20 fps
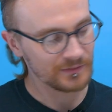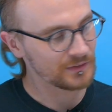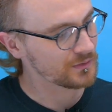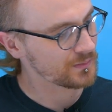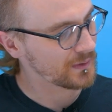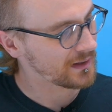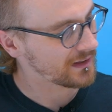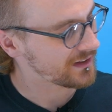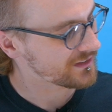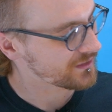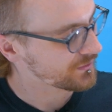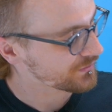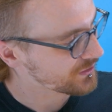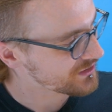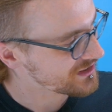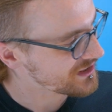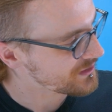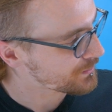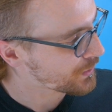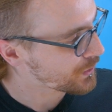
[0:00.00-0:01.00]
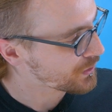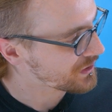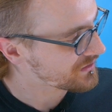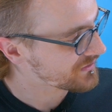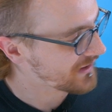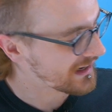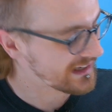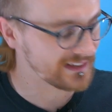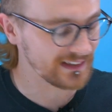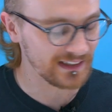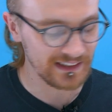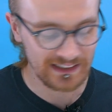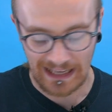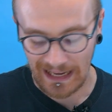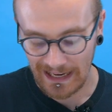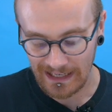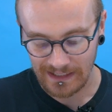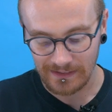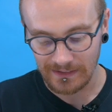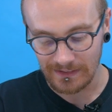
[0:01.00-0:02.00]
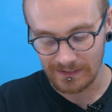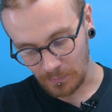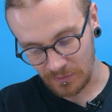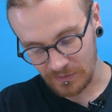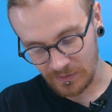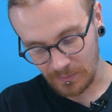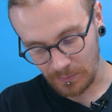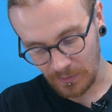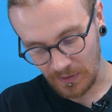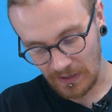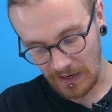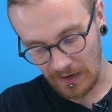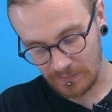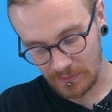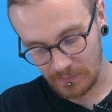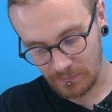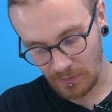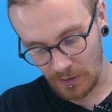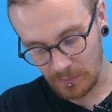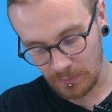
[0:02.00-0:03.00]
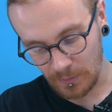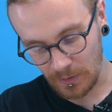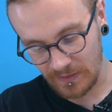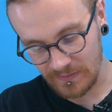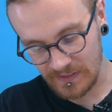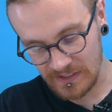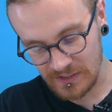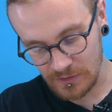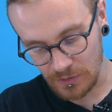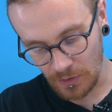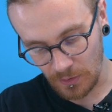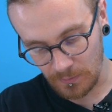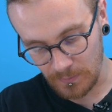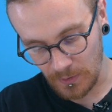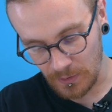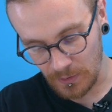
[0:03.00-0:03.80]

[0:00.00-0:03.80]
I've just realized I've lost his moody face again. What's the point of having a robot if it's not